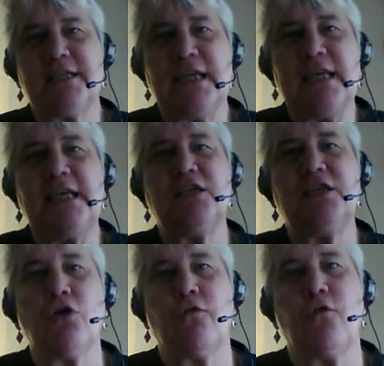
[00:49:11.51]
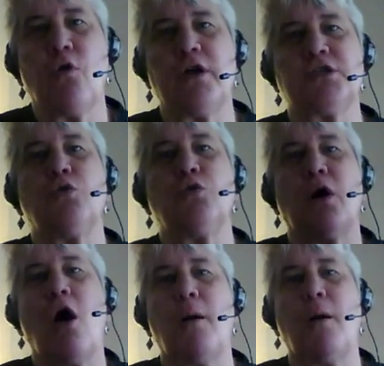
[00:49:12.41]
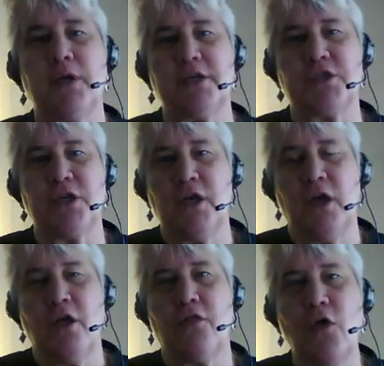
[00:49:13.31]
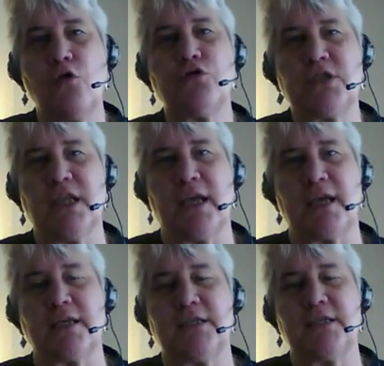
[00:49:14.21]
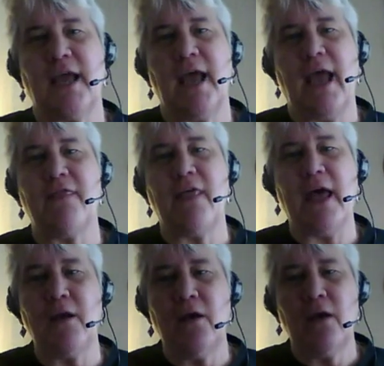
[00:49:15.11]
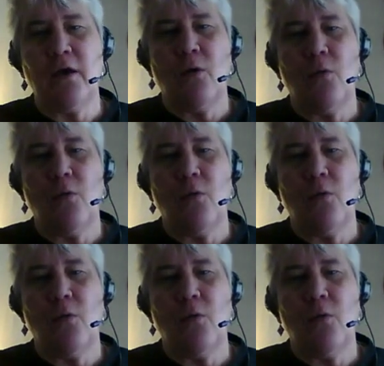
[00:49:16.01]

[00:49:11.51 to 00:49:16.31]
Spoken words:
it's easier for us to accomplish those things, and then